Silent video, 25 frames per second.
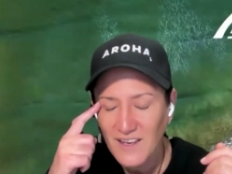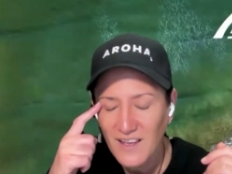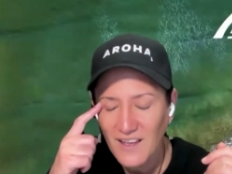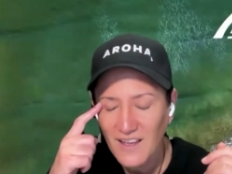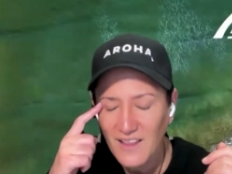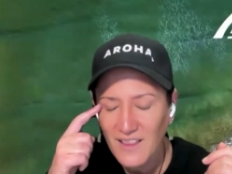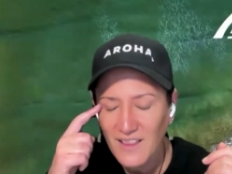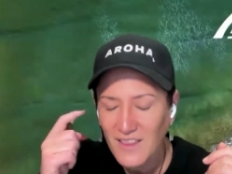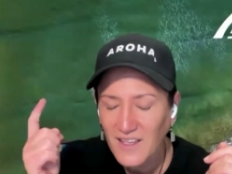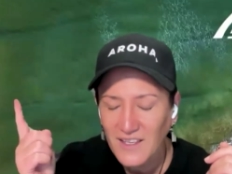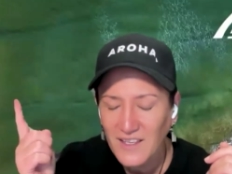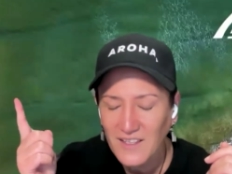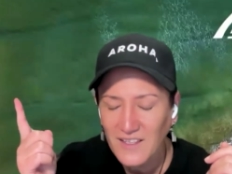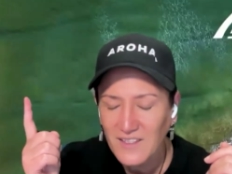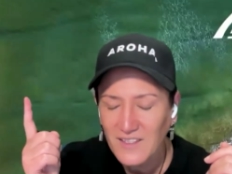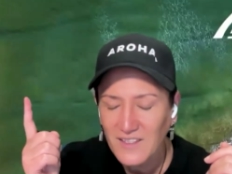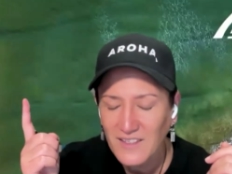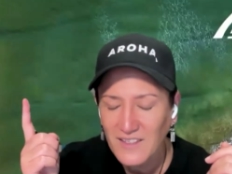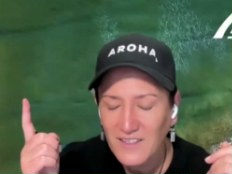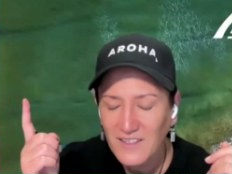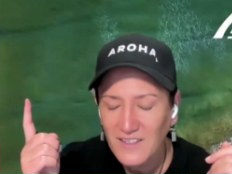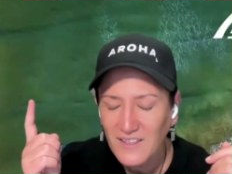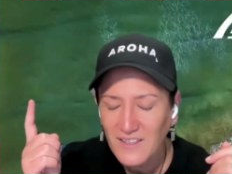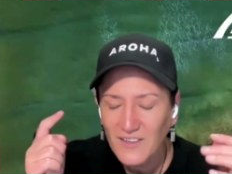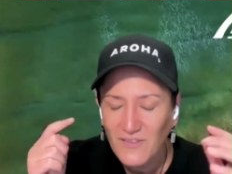I
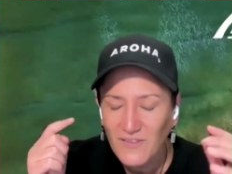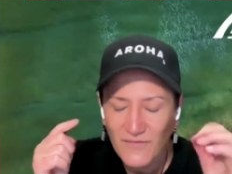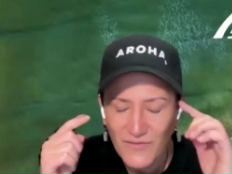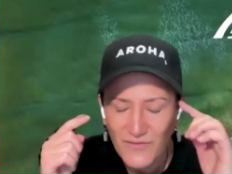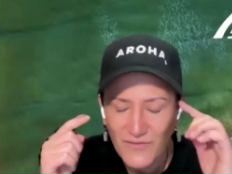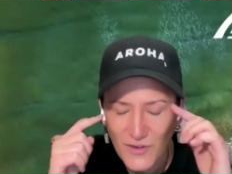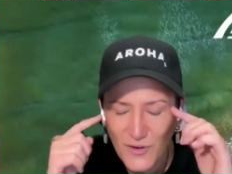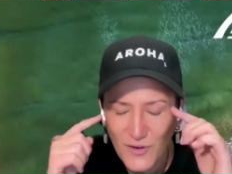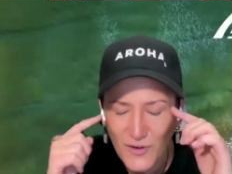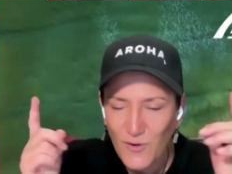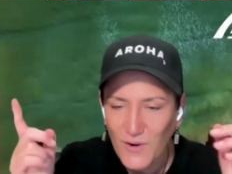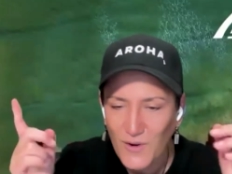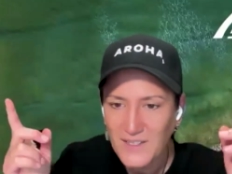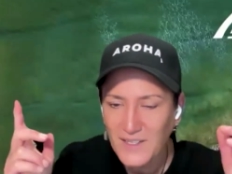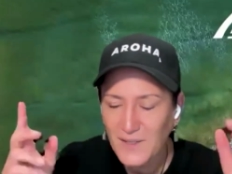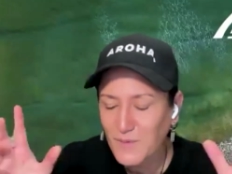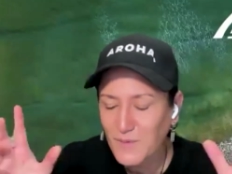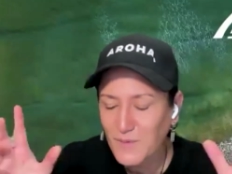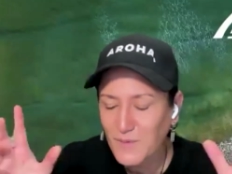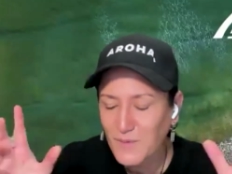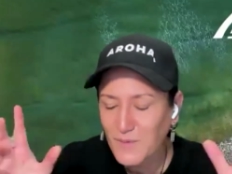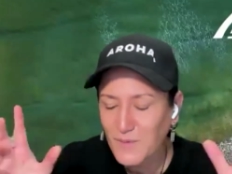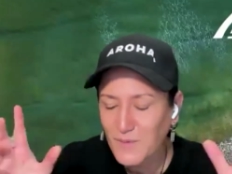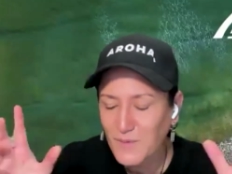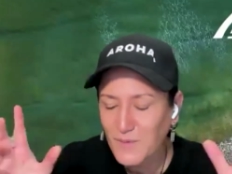think it's
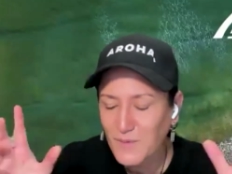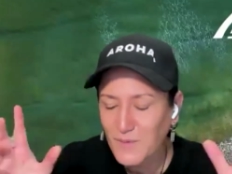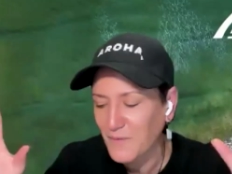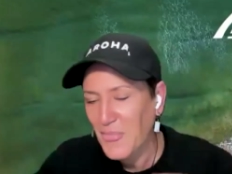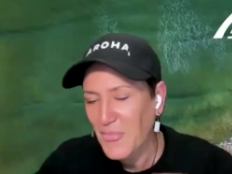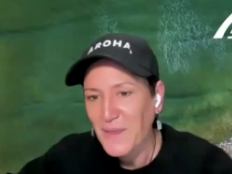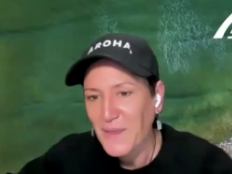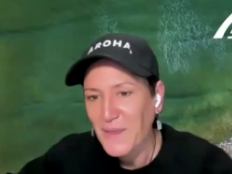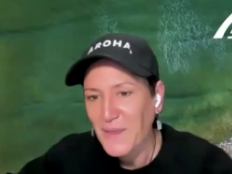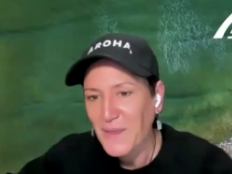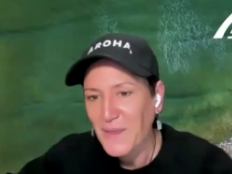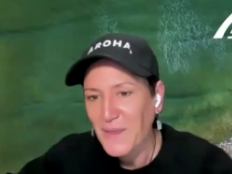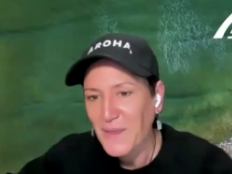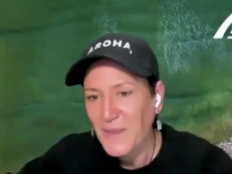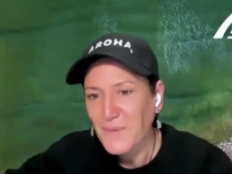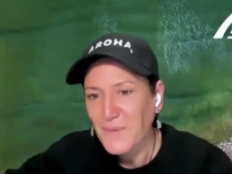crazy, but